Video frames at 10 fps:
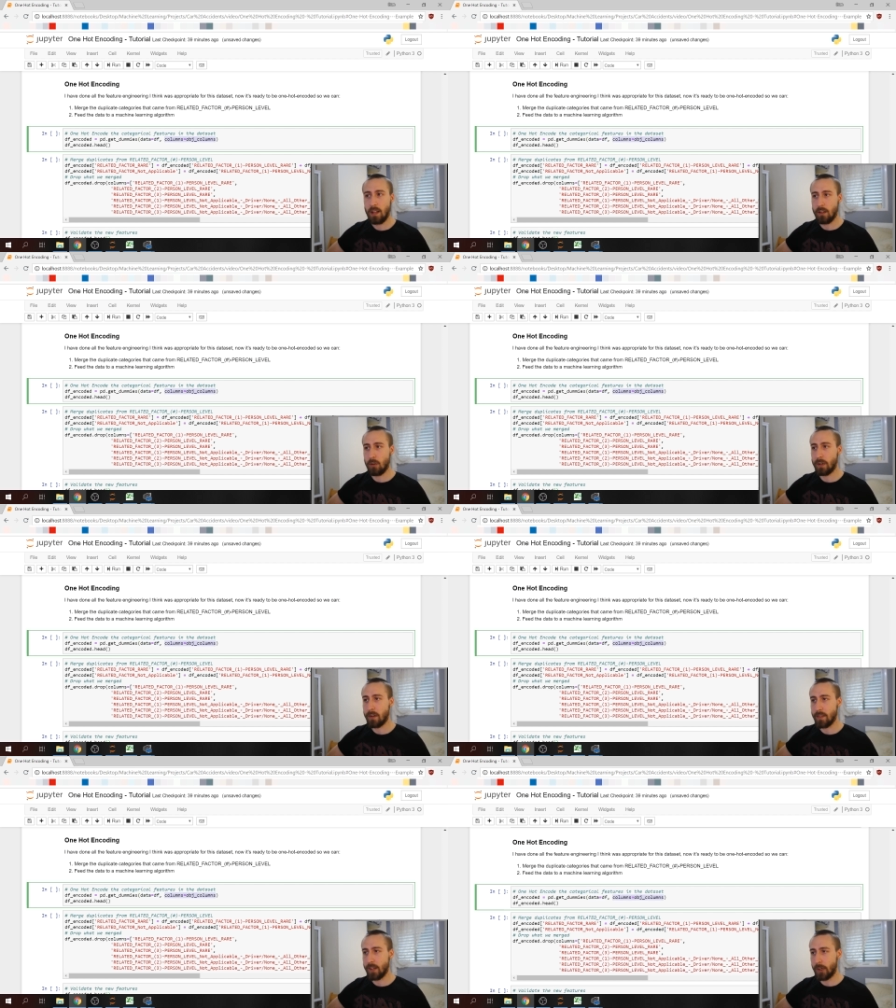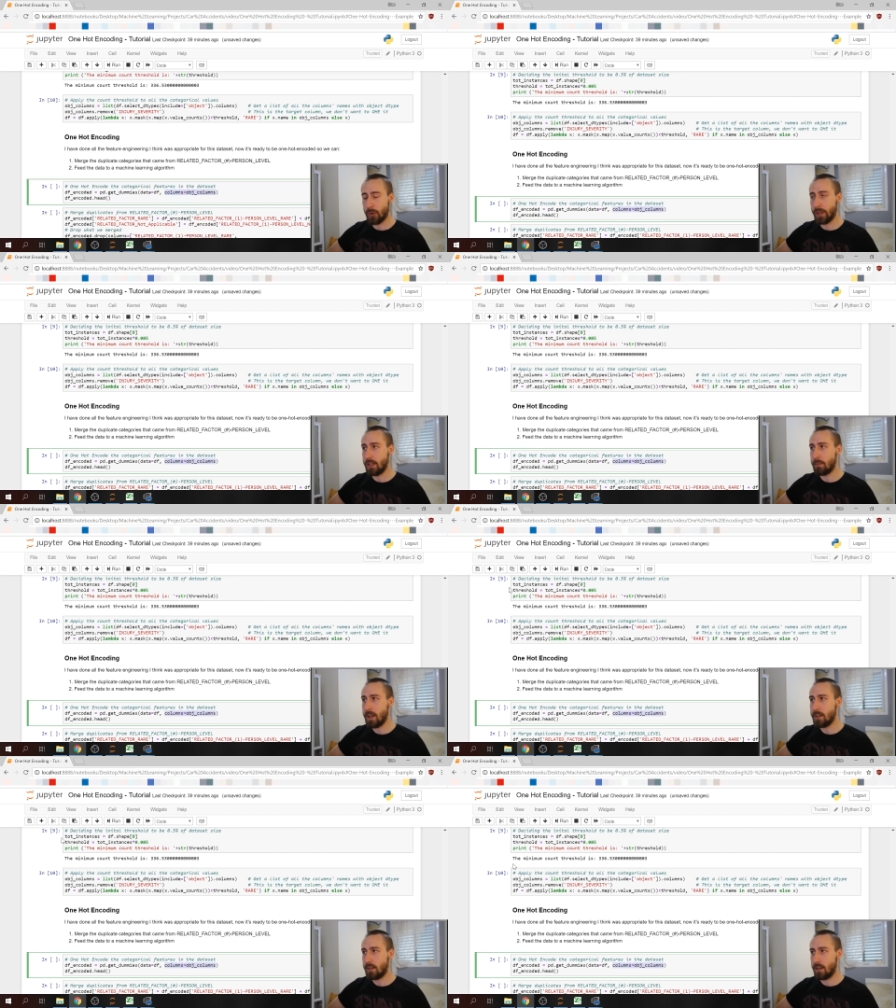Now, because I already
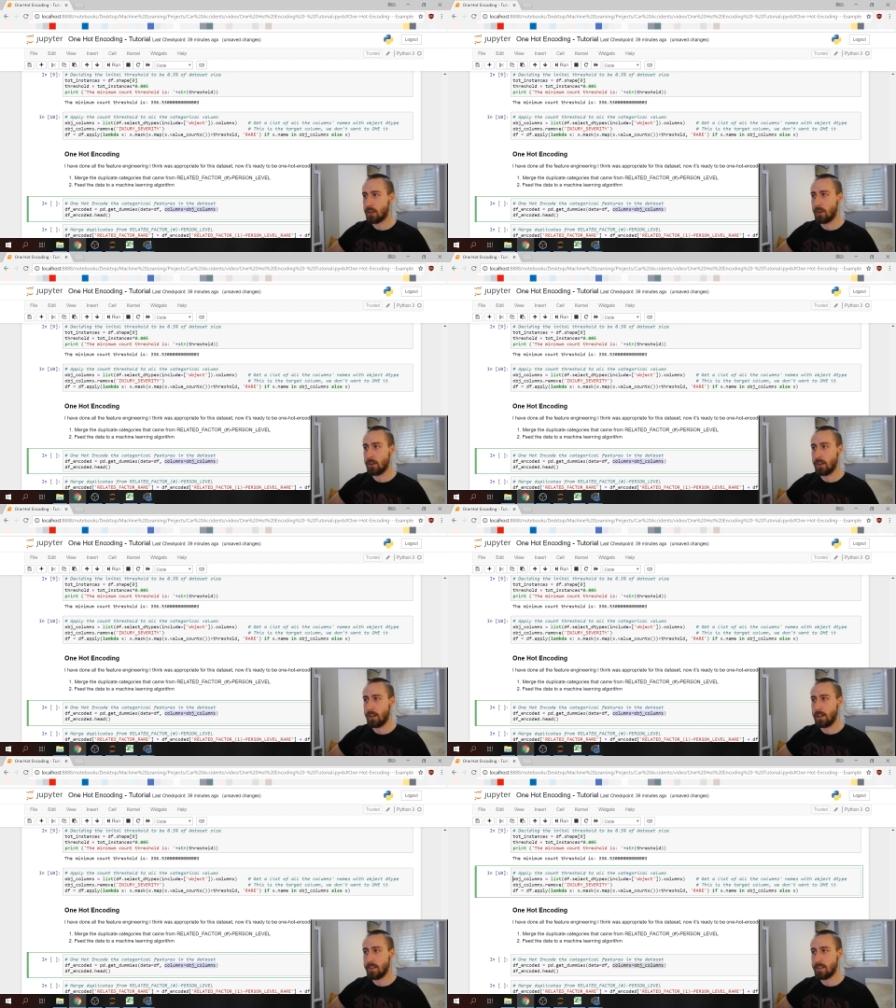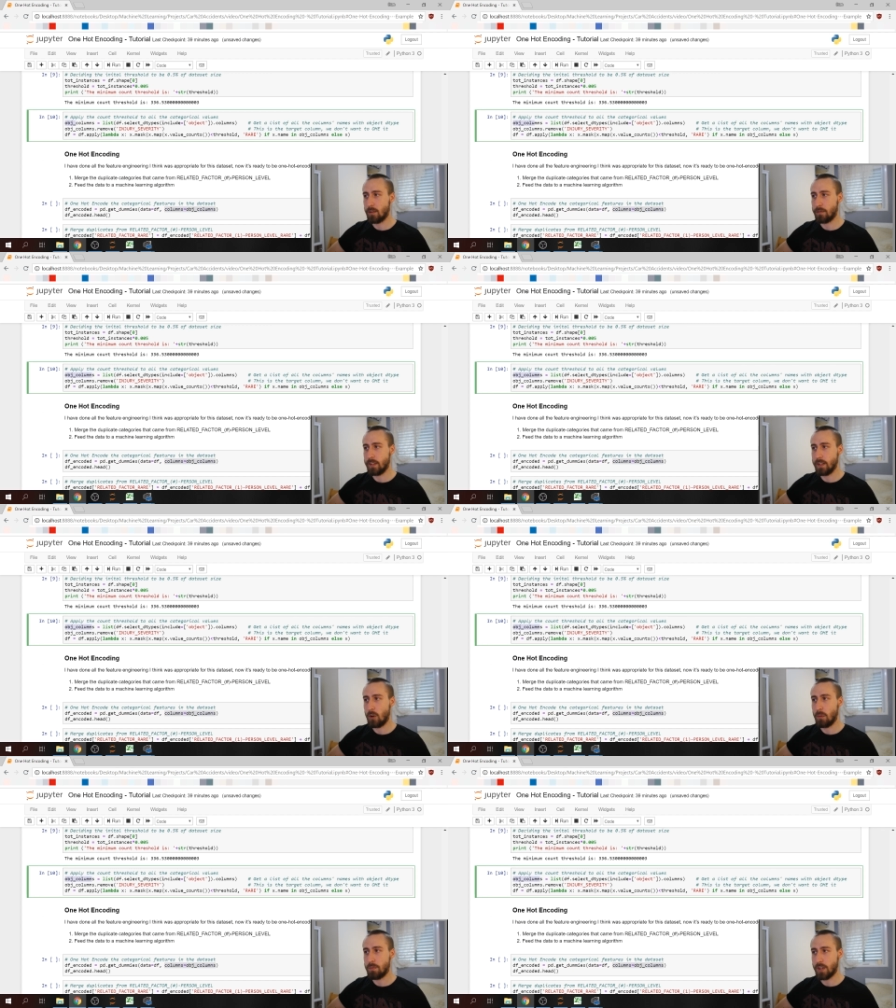made a, a list of the
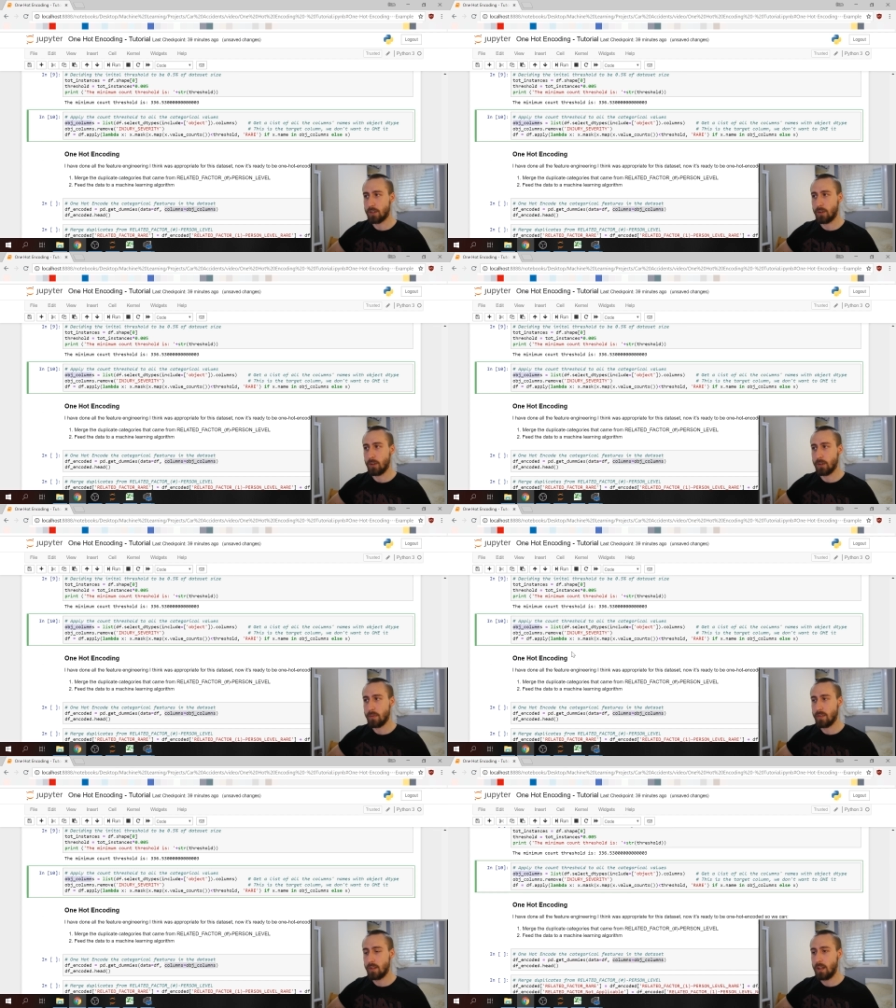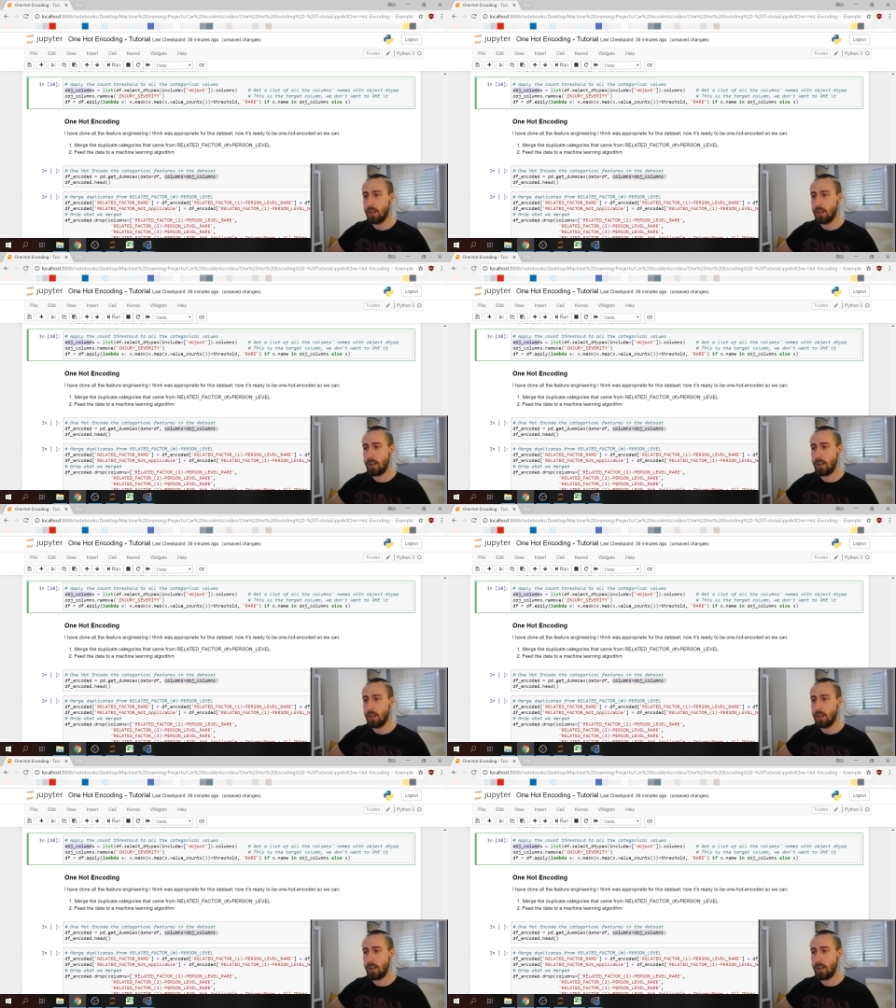object columns,